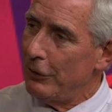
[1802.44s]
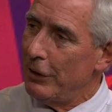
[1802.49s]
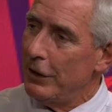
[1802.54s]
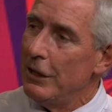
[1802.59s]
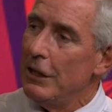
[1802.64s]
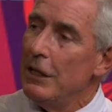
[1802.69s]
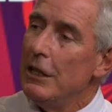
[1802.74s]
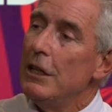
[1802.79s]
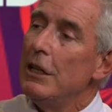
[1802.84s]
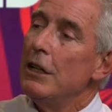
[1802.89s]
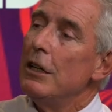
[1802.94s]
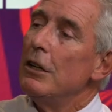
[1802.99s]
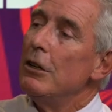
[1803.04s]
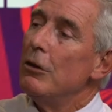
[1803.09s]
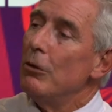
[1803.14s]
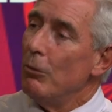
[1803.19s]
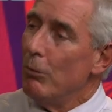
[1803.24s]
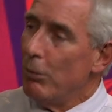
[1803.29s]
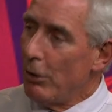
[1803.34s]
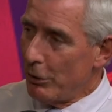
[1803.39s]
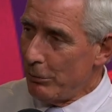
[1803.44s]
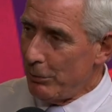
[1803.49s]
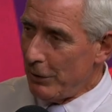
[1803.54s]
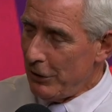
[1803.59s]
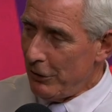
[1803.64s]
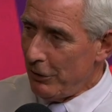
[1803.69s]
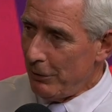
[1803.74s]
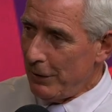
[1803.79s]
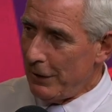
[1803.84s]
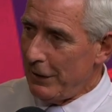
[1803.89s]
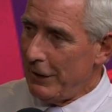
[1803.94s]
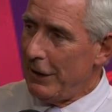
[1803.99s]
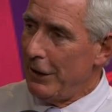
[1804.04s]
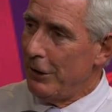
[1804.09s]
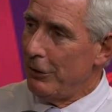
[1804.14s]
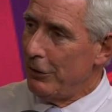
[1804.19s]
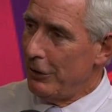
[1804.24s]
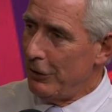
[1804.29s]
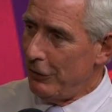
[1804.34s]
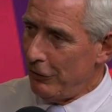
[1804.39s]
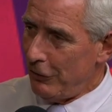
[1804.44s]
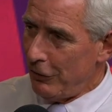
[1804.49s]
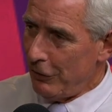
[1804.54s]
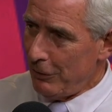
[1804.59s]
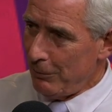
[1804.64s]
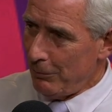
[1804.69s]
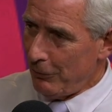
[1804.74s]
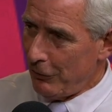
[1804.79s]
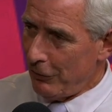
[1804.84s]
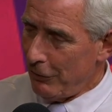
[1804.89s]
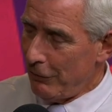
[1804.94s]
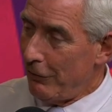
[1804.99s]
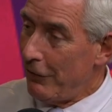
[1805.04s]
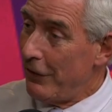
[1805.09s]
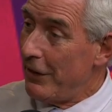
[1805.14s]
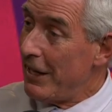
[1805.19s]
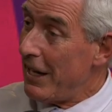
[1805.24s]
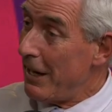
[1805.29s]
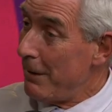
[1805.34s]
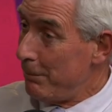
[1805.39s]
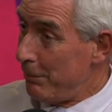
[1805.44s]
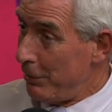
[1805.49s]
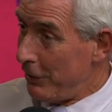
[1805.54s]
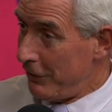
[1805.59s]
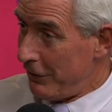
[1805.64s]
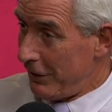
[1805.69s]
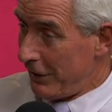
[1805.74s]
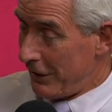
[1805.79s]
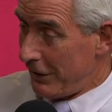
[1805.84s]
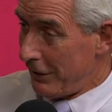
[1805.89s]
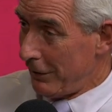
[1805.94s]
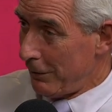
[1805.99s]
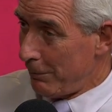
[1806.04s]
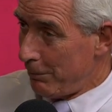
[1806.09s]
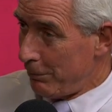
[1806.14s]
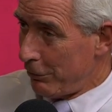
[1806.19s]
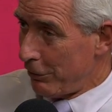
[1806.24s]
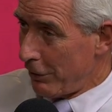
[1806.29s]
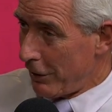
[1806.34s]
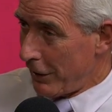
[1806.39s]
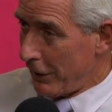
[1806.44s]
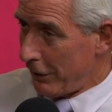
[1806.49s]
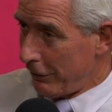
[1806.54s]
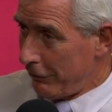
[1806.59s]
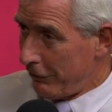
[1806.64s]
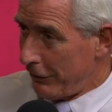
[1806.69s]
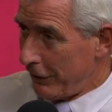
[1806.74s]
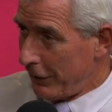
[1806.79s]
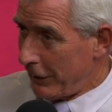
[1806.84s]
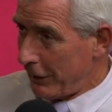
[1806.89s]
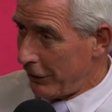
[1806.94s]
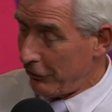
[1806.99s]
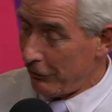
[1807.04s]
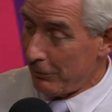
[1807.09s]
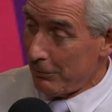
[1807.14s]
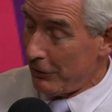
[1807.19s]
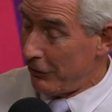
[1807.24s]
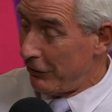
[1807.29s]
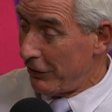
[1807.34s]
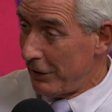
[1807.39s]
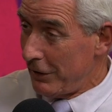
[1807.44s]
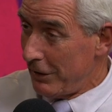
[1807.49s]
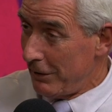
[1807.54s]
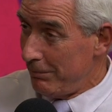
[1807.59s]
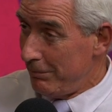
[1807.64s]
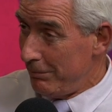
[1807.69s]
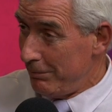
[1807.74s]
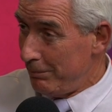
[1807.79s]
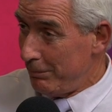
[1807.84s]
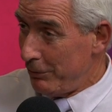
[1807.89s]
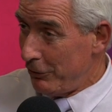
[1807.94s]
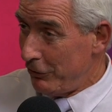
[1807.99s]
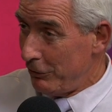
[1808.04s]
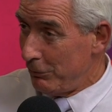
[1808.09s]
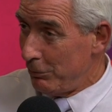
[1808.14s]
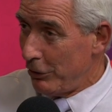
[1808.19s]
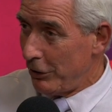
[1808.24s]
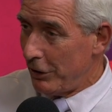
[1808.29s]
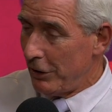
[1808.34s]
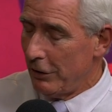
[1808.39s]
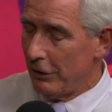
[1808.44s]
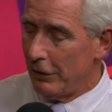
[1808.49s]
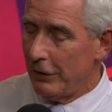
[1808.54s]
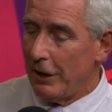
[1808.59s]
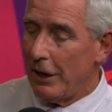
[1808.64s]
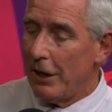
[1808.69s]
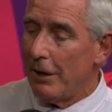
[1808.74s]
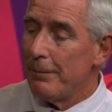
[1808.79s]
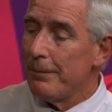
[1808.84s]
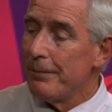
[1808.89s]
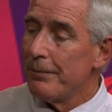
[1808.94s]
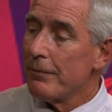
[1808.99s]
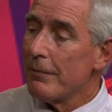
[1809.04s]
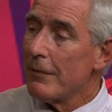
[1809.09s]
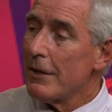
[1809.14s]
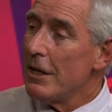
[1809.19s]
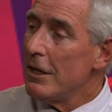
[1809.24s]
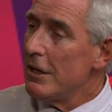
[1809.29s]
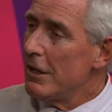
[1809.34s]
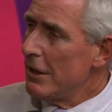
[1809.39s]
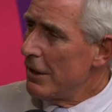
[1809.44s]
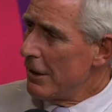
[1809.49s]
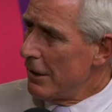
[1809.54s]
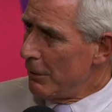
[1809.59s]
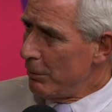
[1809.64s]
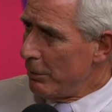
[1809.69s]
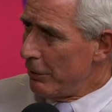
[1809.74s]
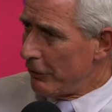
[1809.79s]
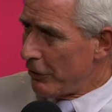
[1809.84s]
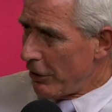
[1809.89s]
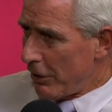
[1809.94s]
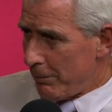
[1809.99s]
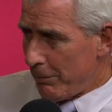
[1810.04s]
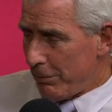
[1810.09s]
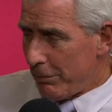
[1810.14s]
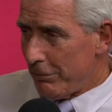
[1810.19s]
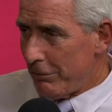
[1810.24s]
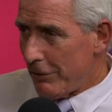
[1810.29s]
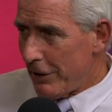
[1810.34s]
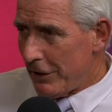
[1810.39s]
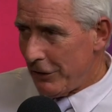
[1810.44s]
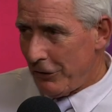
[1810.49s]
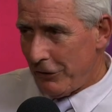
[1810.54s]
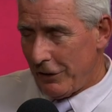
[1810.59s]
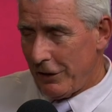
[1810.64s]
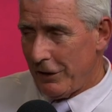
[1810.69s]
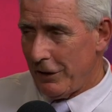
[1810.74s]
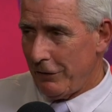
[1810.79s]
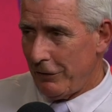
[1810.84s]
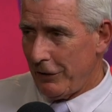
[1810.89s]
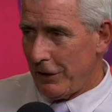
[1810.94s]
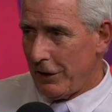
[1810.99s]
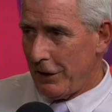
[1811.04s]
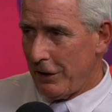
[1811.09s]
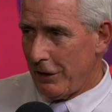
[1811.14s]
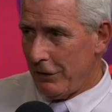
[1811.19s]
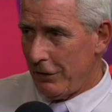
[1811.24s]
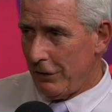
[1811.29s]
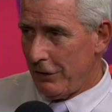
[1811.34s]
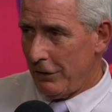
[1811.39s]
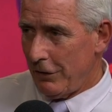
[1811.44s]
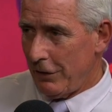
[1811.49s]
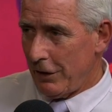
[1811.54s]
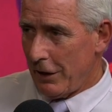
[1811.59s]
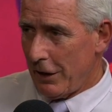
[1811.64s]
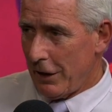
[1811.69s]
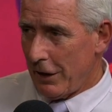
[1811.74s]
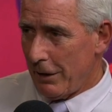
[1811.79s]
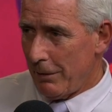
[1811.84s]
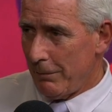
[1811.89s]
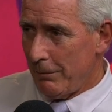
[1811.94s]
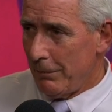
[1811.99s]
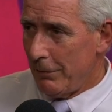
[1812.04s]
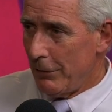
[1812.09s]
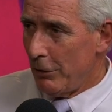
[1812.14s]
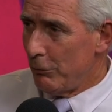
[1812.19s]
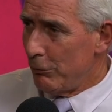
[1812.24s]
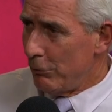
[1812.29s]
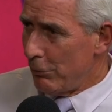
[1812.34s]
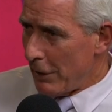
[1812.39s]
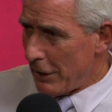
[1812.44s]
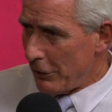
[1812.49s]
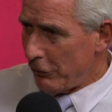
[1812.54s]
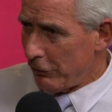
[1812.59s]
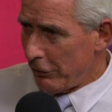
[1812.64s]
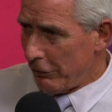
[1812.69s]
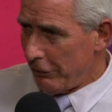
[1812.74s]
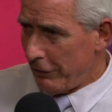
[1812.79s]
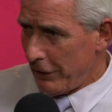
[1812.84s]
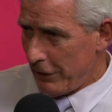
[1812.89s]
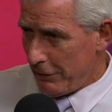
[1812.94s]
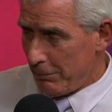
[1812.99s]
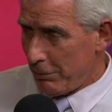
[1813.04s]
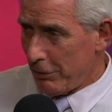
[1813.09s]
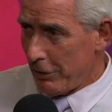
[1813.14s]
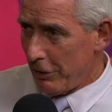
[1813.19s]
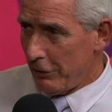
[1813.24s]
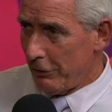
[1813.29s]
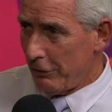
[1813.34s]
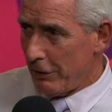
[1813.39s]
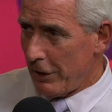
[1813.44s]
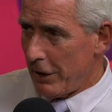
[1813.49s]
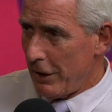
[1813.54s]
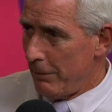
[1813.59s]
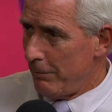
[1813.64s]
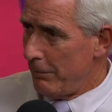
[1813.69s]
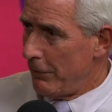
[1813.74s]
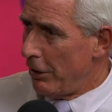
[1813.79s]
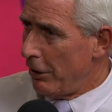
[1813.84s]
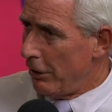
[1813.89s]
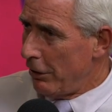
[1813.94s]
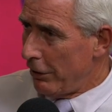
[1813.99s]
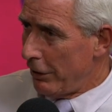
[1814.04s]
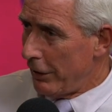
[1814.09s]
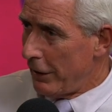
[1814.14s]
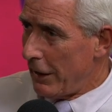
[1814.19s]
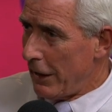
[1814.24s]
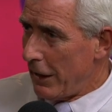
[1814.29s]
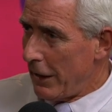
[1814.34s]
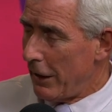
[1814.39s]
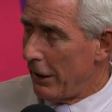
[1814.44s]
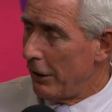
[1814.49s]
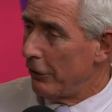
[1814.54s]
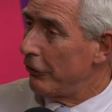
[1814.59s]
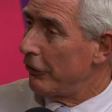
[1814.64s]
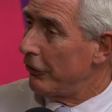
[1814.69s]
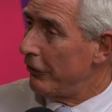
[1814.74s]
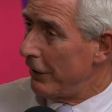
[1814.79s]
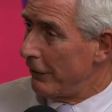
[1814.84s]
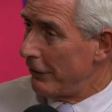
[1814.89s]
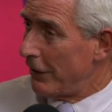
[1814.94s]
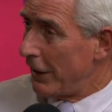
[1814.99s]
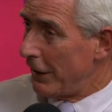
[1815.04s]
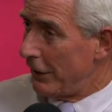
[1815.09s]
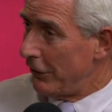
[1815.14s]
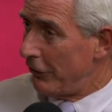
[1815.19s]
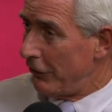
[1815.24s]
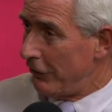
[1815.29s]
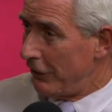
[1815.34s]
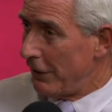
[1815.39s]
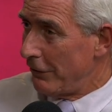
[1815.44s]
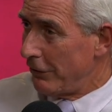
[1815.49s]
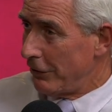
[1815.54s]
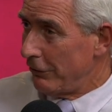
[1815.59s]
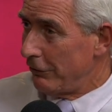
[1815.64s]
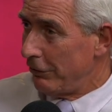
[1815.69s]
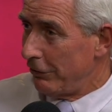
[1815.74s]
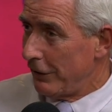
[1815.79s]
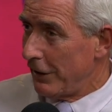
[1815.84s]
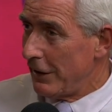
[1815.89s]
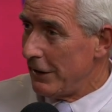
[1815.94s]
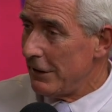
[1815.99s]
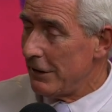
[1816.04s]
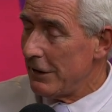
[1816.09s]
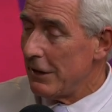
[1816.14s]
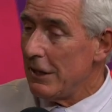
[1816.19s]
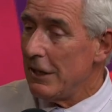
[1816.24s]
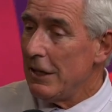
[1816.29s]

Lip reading: And what are we doing there in terms of that particular product for the customer? So they're busy working on that. We've got a pretty significant retrofit program on our 787 fleet.